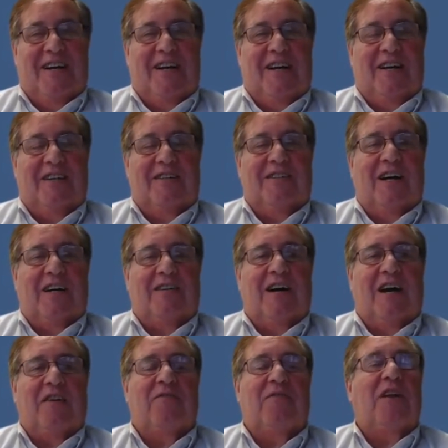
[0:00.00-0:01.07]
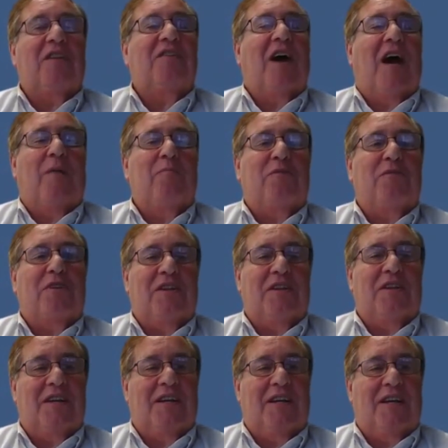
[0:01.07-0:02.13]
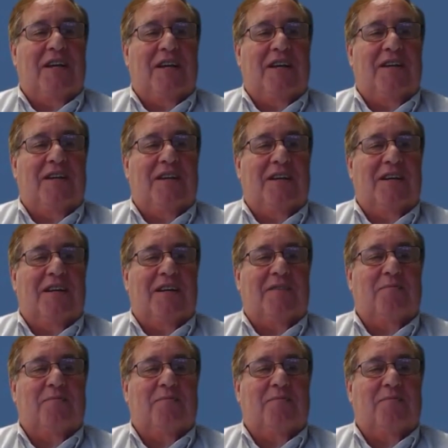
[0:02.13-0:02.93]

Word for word: lot of fun times in